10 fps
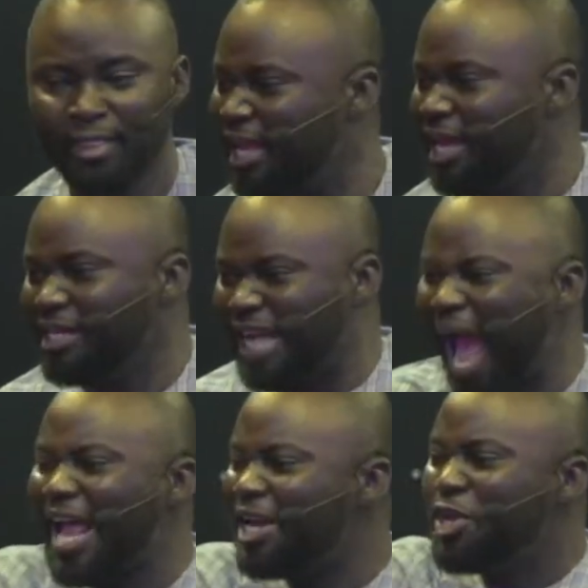
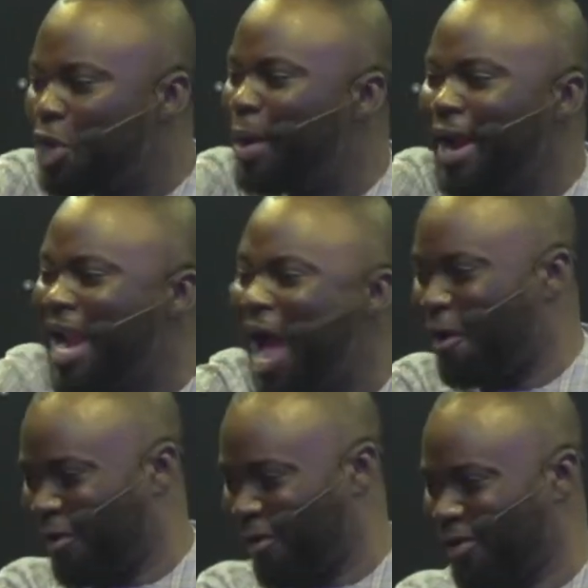then you will know
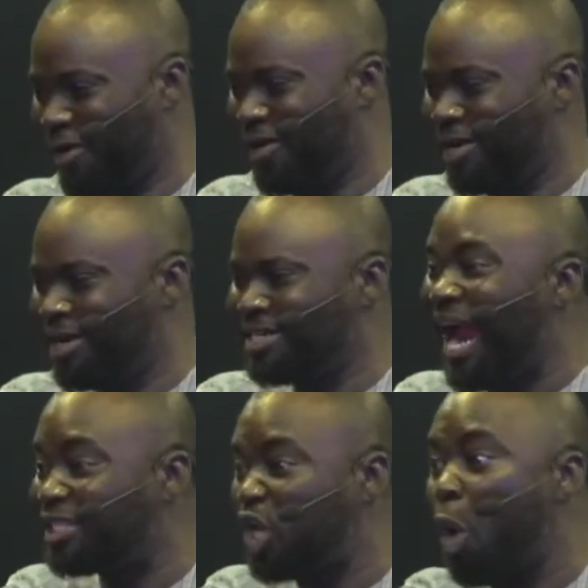
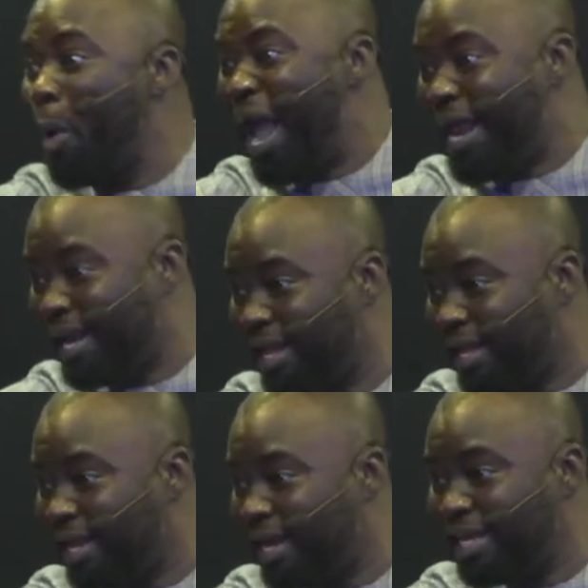that to win
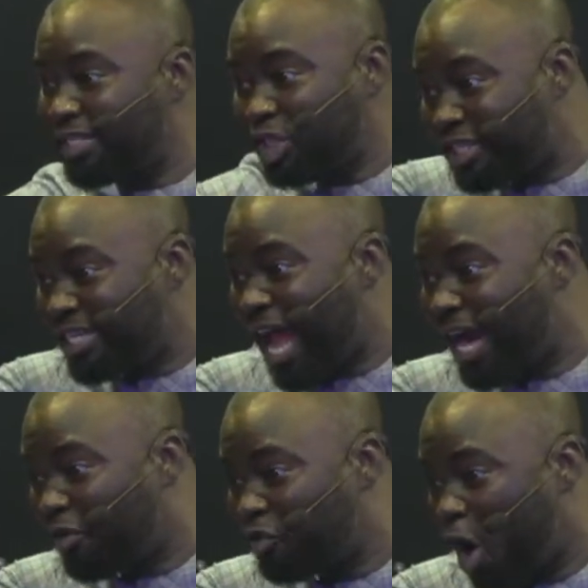It's not in the hand
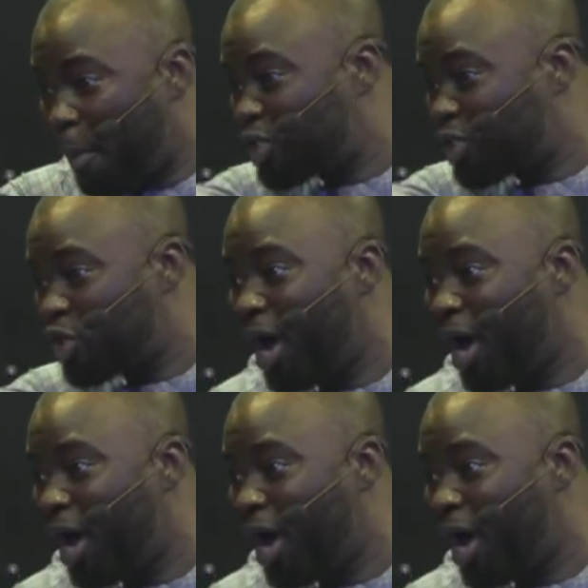of God, but your hand.